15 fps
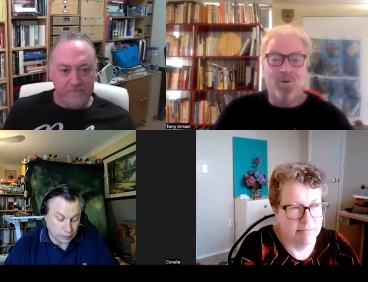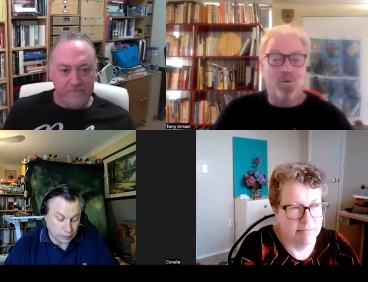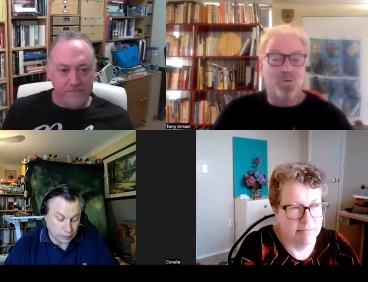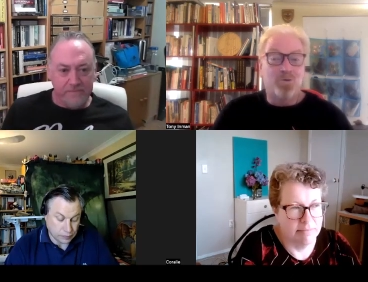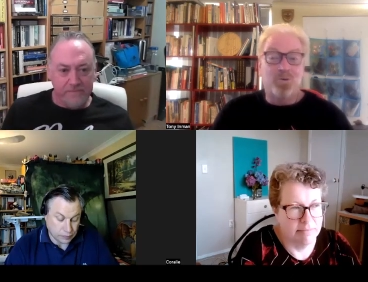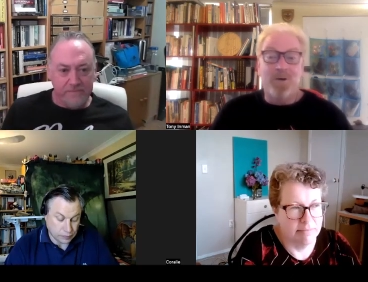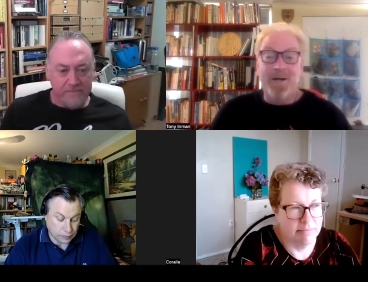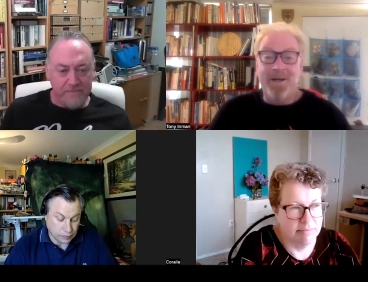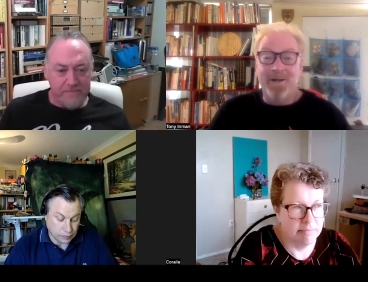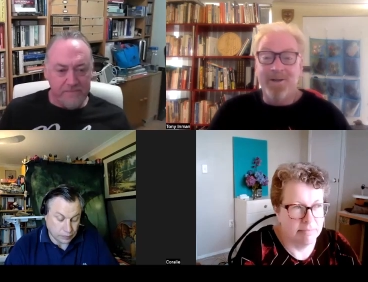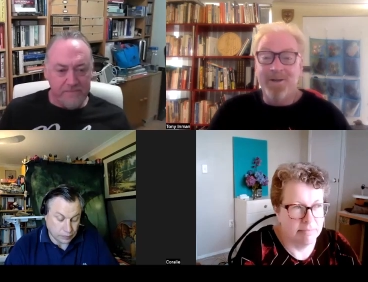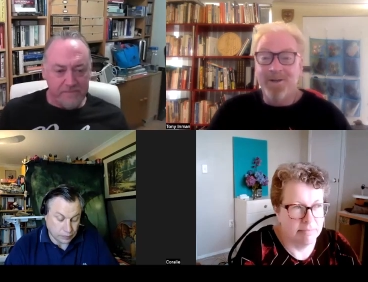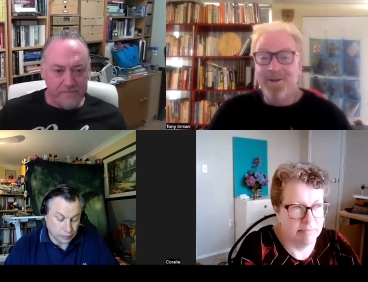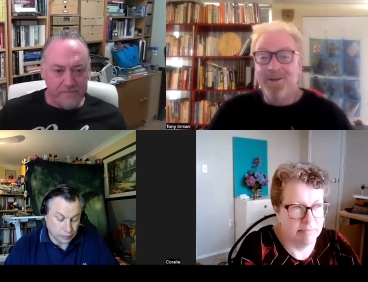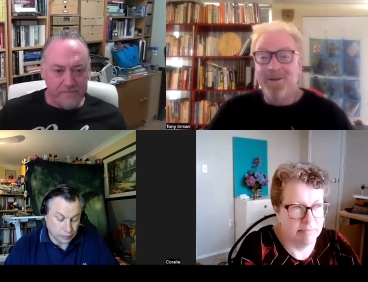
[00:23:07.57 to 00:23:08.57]
Speaker 1: or
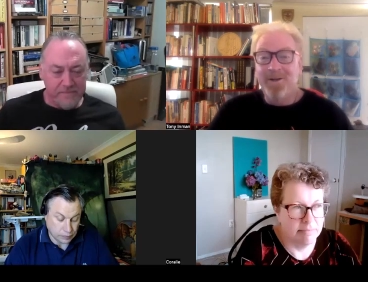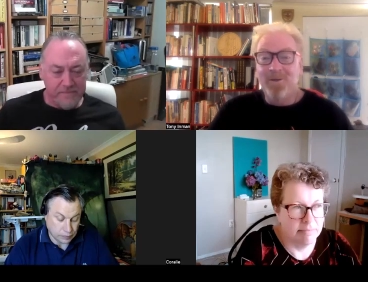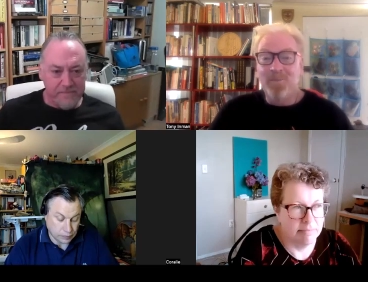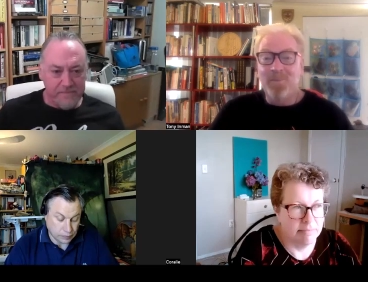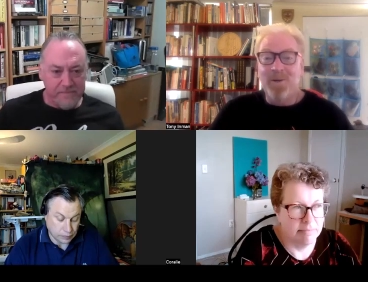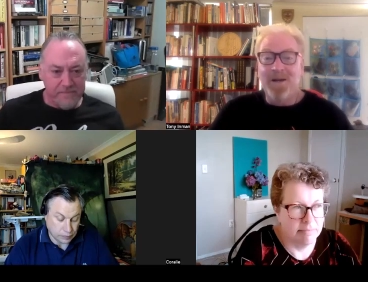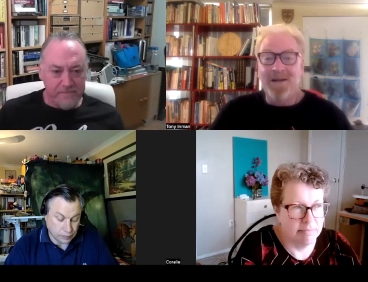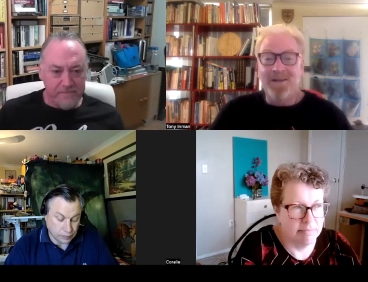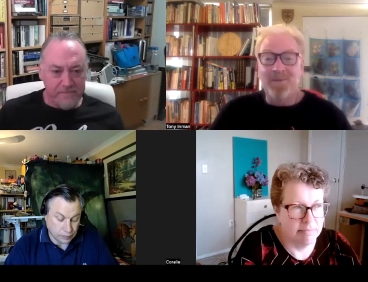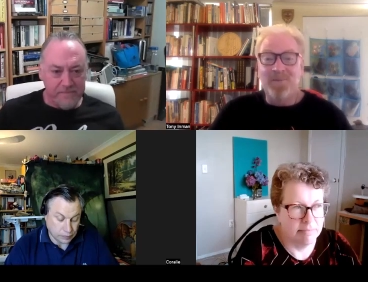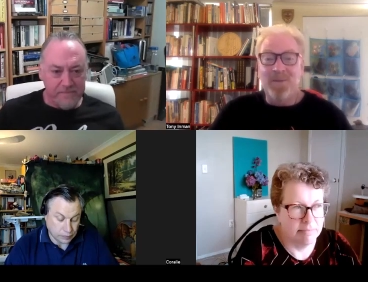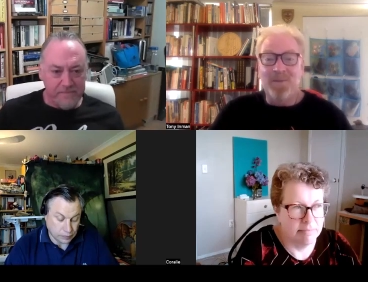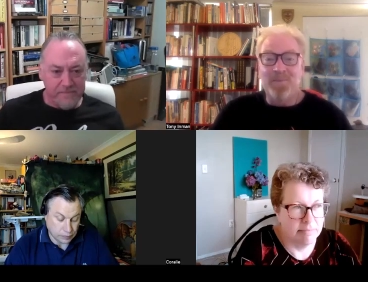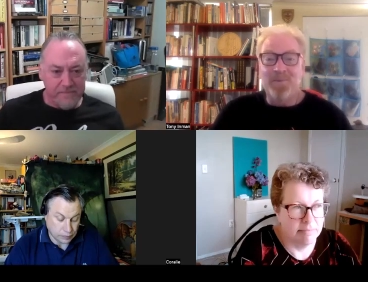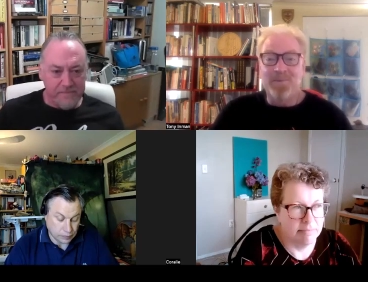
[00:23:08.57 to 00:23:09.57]
triggered by other
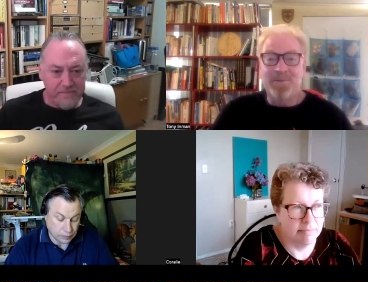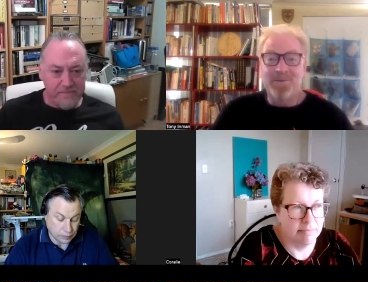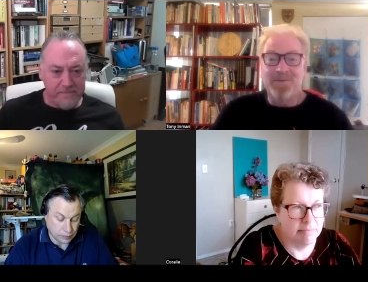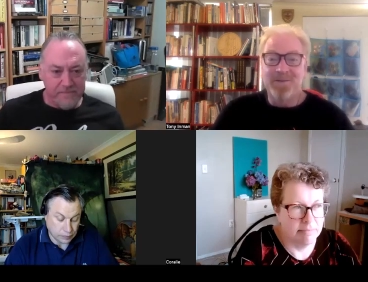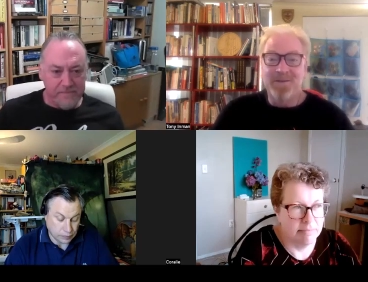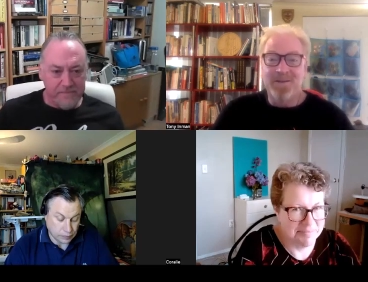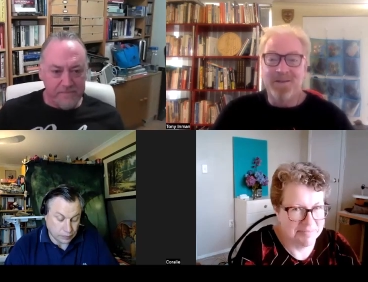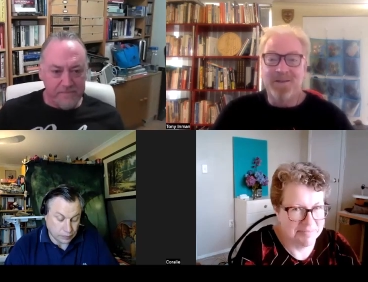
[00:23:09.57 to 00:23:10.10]
people's